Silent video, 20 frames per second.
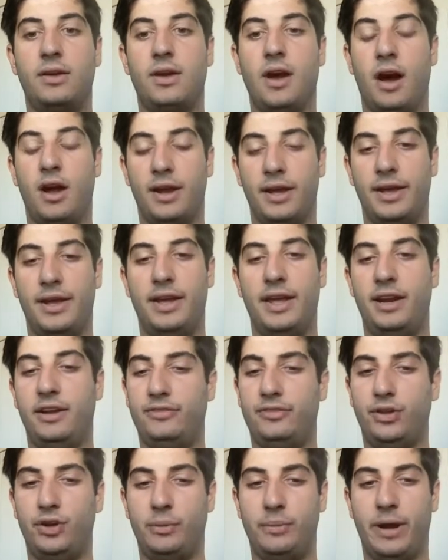Got it. And
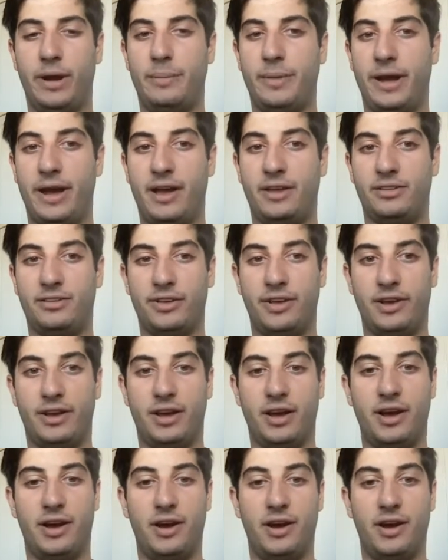if you don't mind my asking,